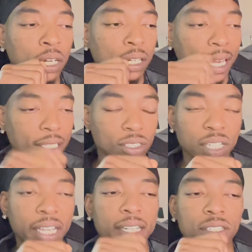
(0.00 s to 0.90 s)
got to
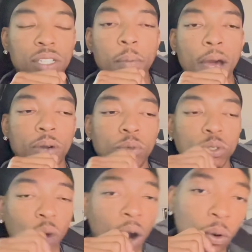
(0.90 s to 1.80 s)
saying that somebody was
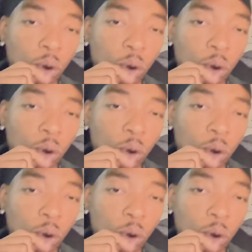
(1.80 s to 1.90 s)
wrong.